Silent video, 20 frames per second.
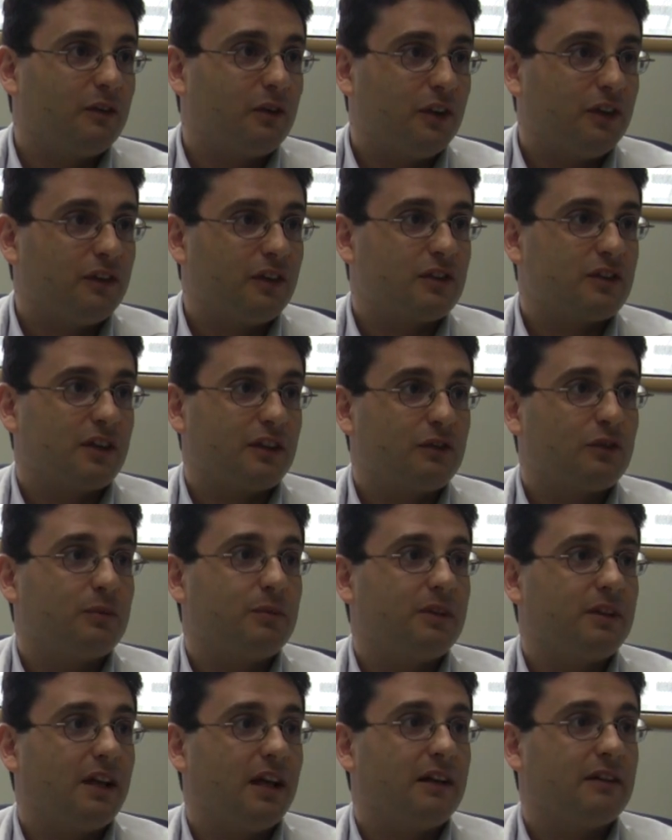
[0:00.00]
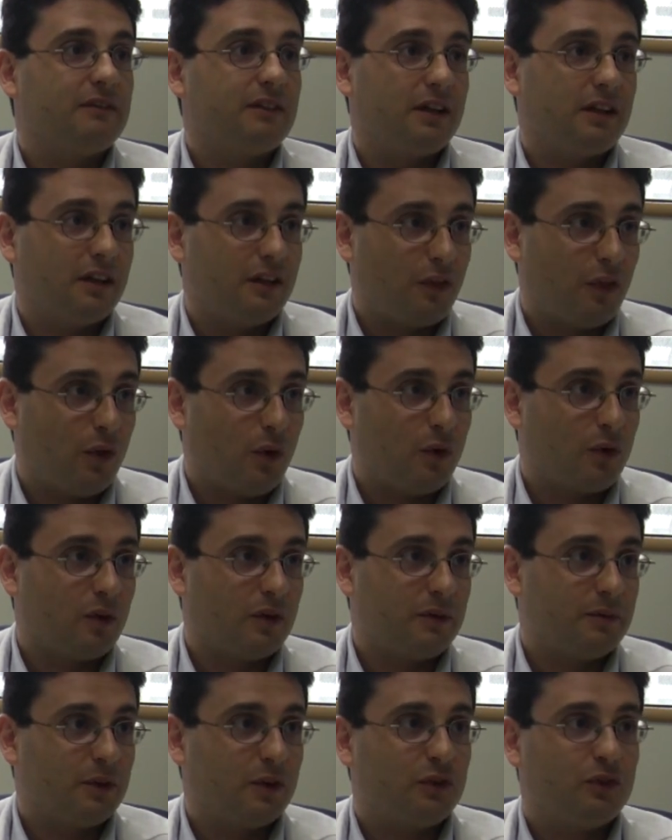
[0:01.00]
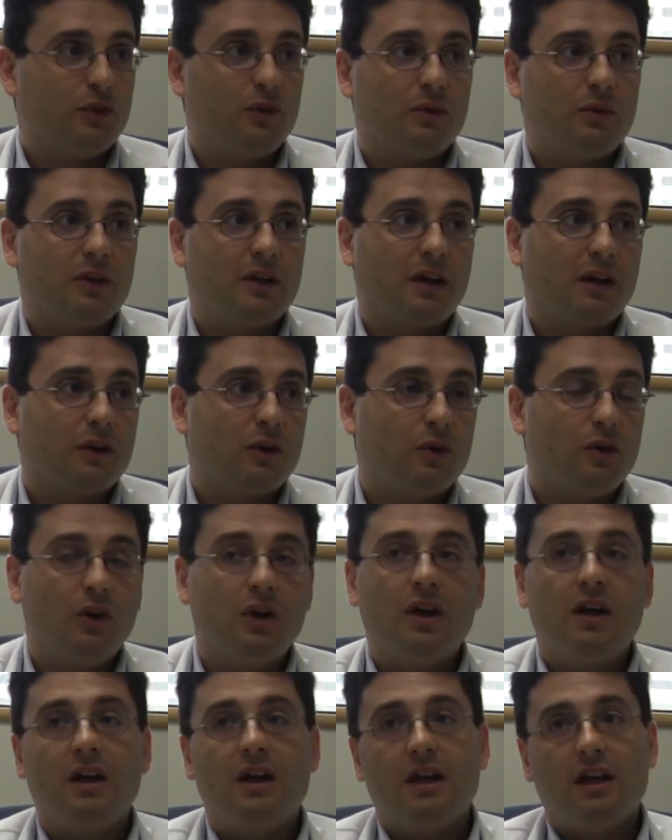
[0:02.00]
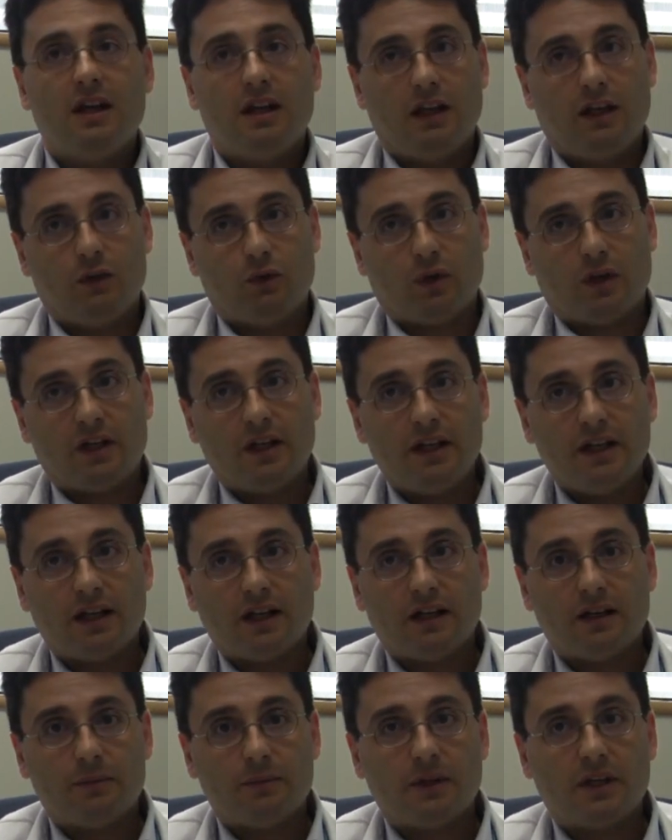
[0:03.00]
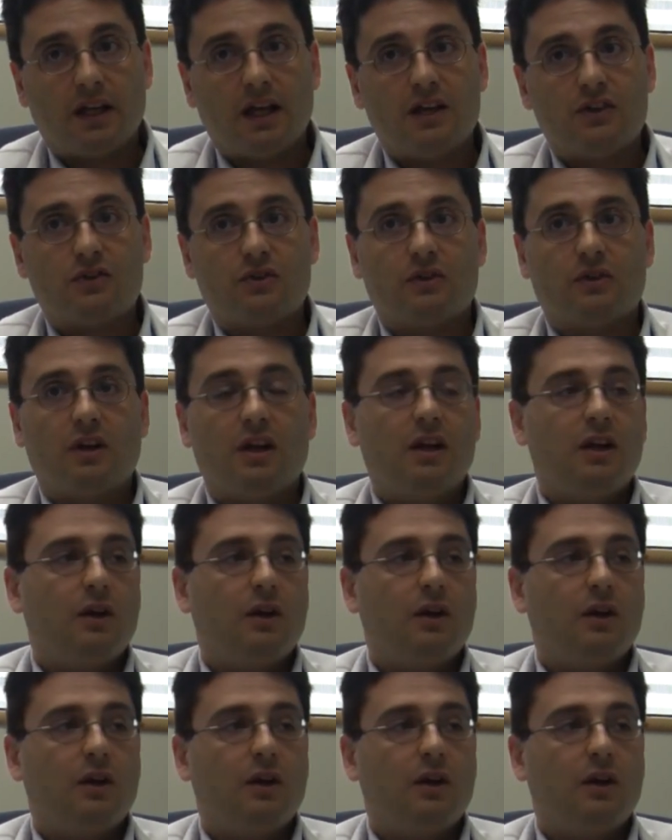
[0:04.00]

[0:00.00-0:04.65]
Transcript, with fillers: research has to be done very thoroughly because you don't want to go into a clinical application